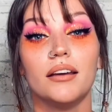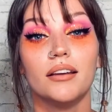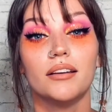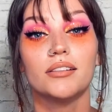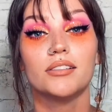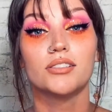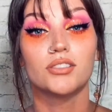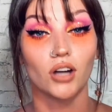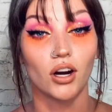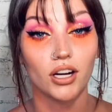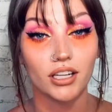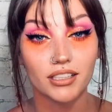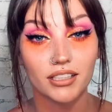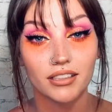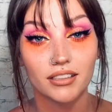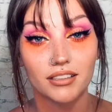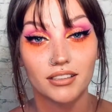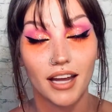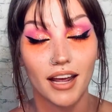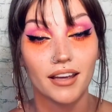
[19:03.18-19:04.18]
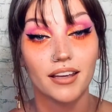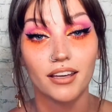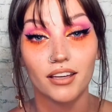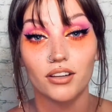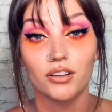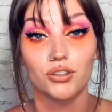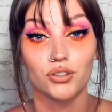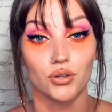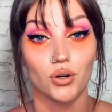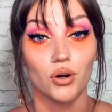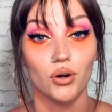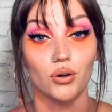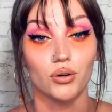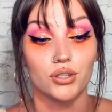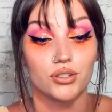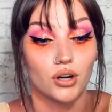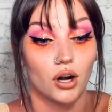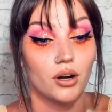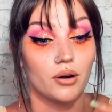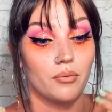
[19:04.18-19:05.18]
start taking control.
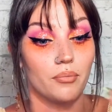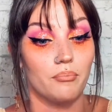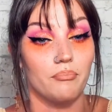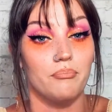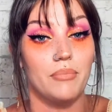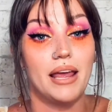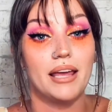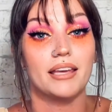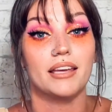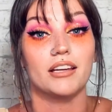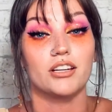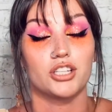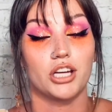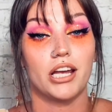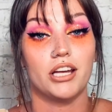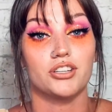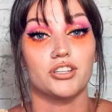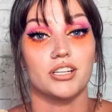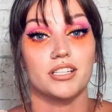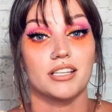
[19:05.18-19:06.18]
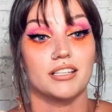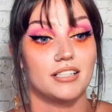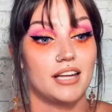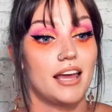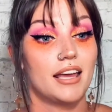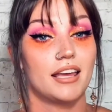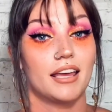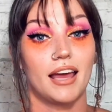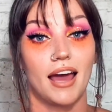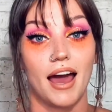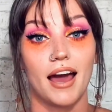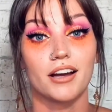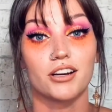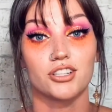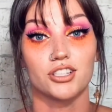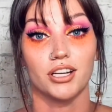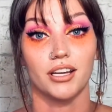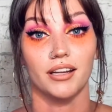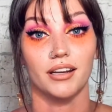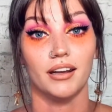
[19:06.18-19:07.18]
Start making changes and taking
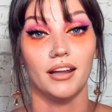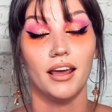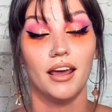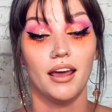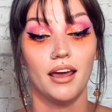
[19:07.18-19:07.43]
action